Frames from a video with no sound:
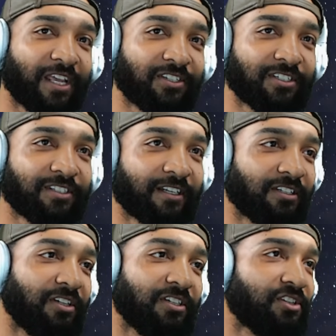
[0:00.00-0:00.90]
It's just like
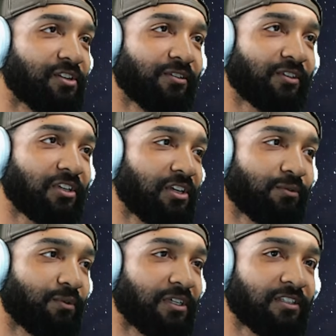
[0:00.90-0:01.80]
a digital key
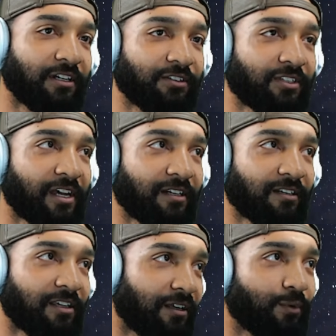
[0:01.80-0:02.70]
resale site,
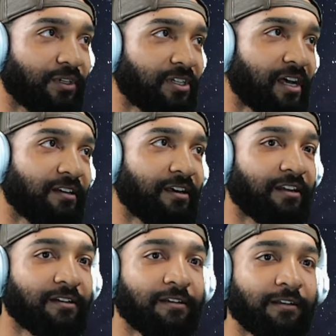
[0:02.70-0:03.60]

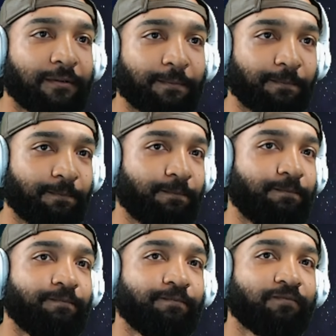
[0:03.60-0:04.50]
kinguin.net.
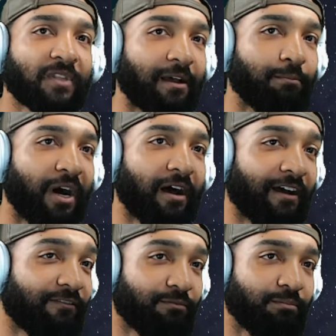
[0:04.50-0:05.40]
I've
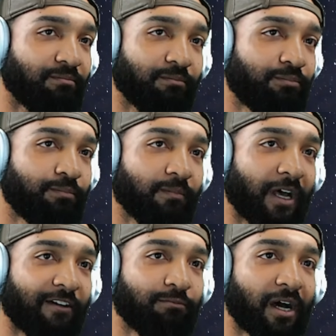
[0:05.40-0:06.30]

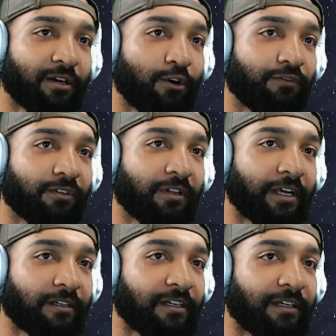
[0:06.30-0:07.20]
bought over
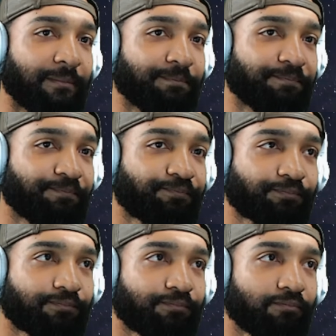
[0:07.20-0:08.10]
like
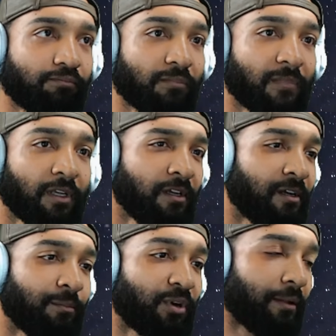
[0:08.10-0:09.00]

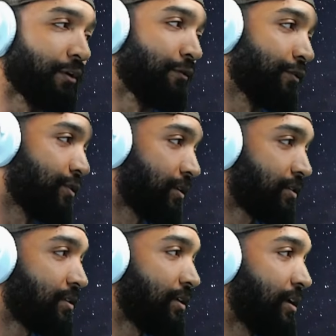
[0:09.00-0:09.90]
probably over
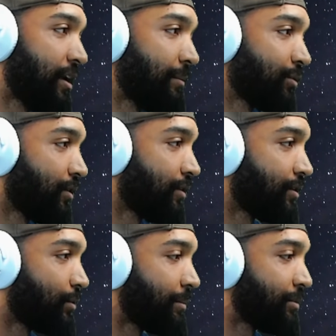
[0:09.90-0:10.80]
60 games on
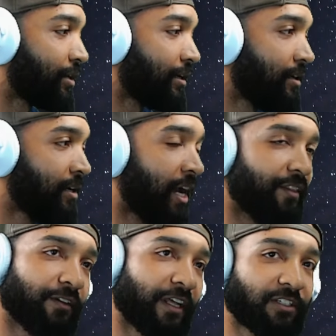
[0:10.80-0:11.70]
this website,
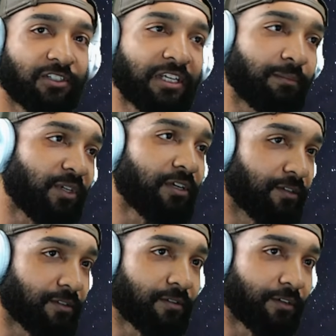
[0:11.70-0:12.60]
and they're like Steam
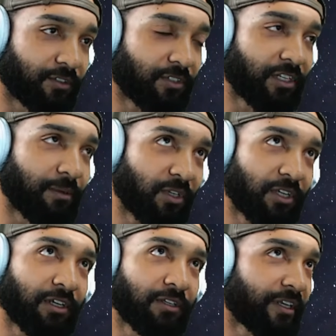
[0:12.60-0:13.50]
keys. There's Steam
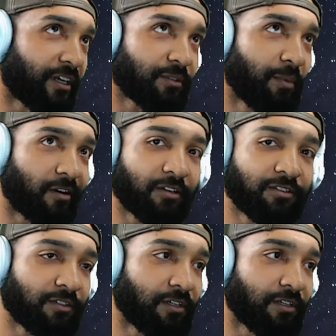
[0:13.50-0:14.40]
keys,
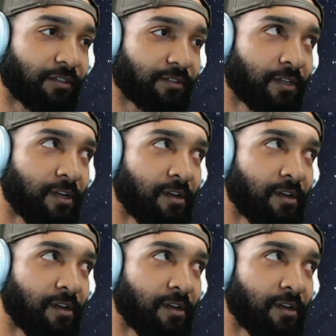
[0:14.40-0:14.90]
Xbox keys,